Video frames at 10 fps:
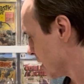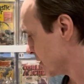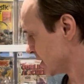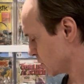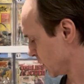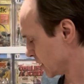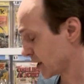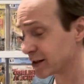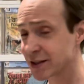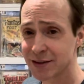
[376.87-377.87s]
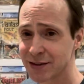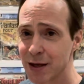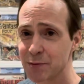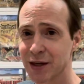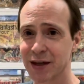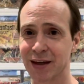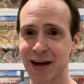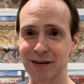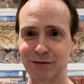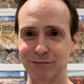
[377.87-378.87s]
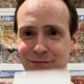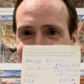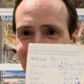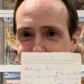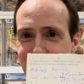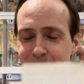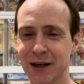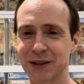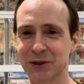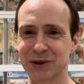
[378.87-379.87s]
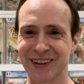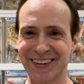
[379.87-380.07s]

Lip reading: this week I did the same thing again. I made my little